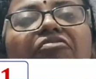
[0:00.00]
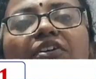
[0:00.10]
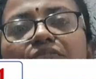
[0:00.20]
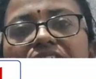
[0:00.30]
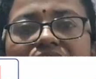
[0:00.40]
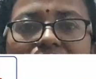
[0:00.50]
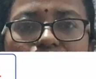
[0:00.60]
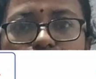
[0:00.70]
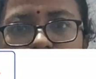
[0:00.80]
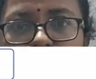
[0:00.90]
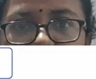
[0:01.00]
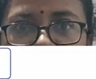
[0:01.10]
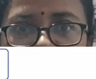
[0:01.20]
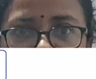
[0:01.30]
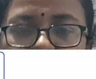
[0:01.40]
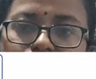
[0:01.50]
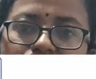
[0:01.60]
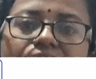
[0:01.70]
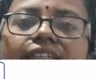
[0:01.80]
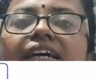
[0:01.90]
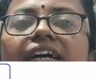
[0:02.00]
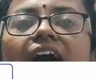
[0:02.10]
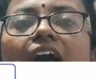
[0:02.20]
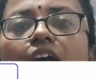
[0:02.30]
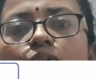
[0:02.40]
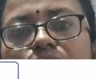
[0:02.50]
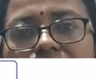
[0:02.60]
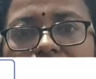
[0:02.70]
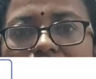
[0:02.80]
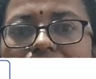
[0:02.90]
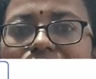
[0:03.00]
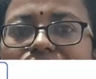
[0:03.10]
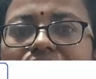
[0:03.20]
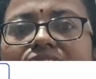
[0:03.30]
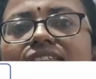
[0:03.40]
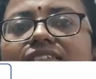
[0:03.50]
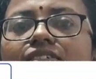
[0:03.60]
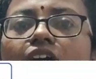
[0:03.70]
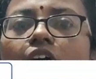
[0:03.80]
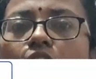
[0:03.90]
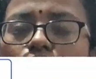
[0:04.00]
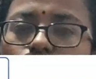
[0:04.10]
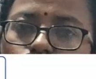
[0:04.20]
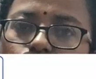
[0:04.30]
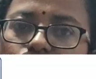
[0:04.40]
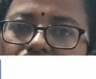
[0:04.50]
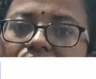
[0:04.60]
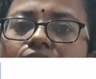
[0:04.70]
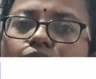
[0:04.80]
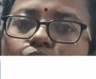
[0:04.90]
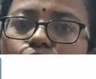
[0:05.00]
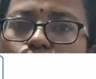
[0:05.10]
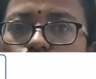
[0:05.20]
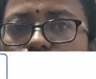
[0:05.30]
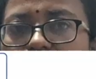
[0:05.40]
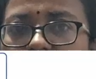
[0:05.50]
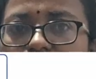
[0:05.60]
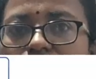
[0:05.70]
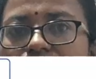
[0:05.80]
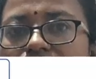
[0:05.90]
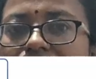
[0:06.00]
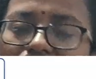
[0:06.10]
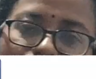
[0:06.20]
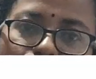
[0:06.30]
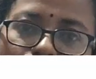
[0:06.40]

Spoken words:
f of x equal to x means how the graph is onto in both graph